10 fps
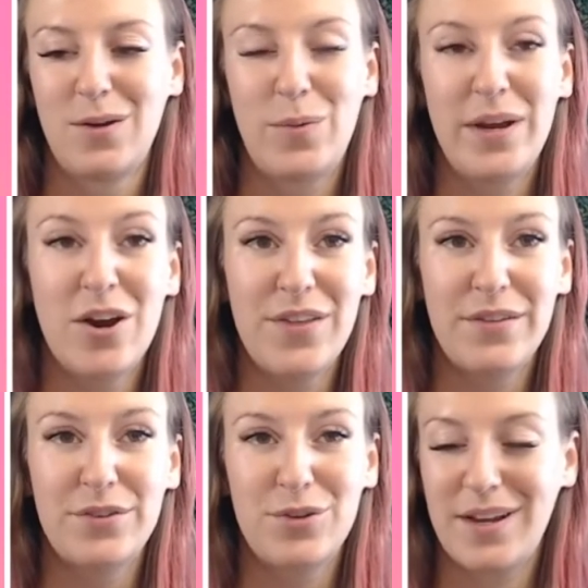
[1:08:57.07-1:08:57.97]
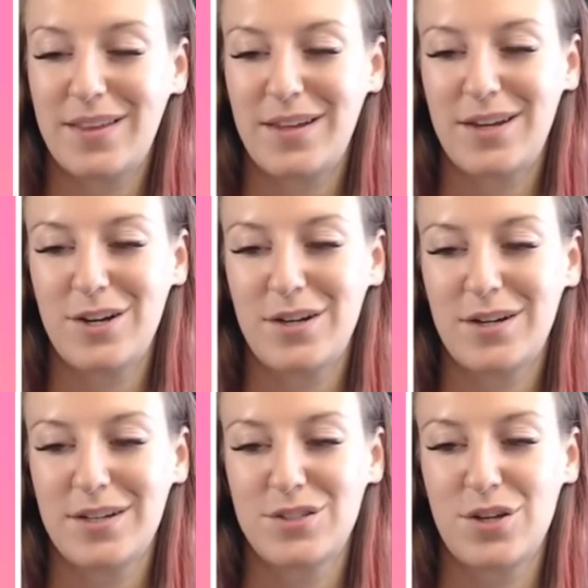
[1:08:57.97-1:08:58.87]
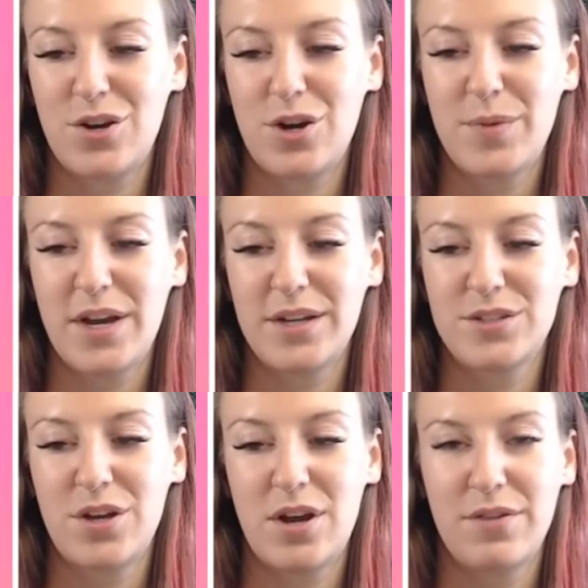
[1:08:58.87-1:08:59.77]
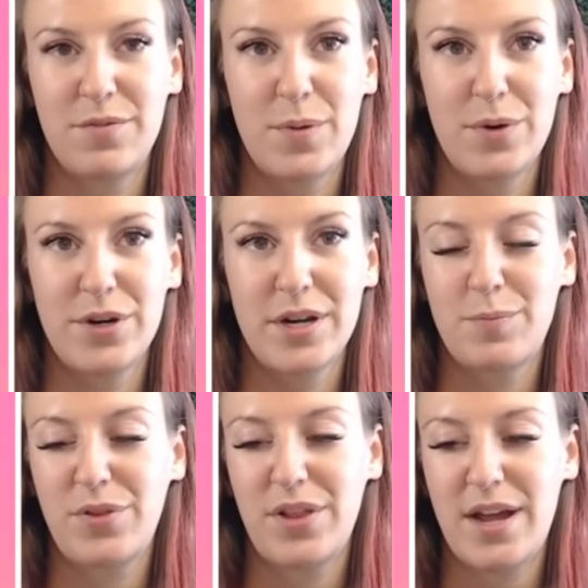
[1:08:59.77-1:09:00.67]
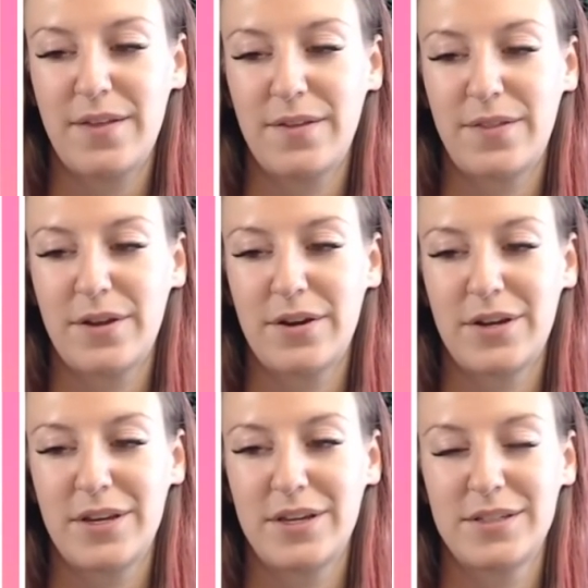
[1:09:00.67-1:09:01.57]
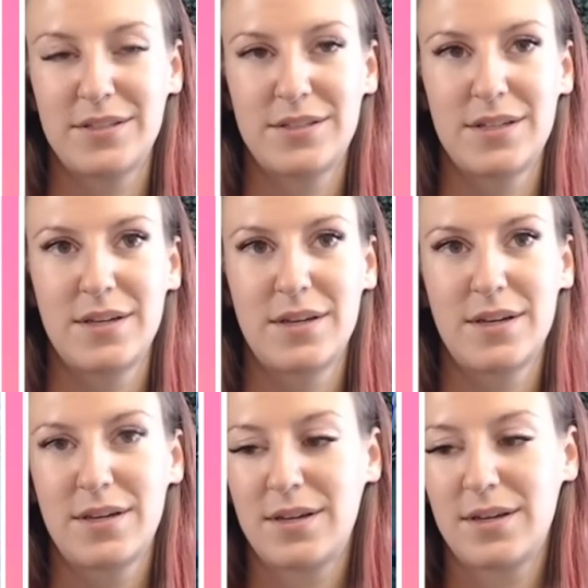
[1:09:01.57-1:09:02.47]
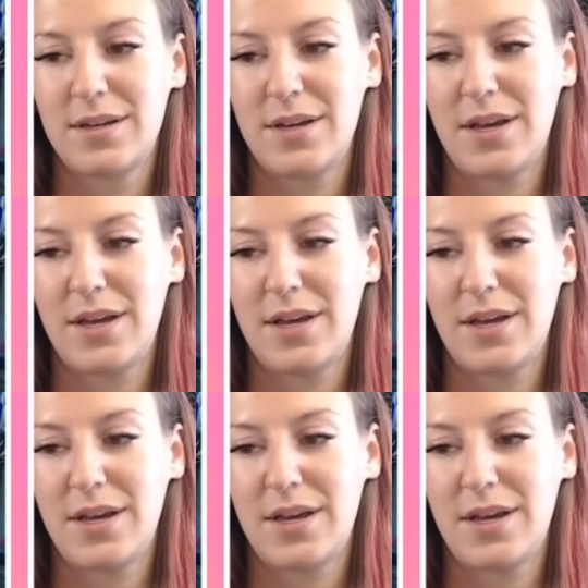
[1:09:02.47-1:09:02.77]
we hardly have to do anything here because the arm cuts off, but we're going to imply that there is a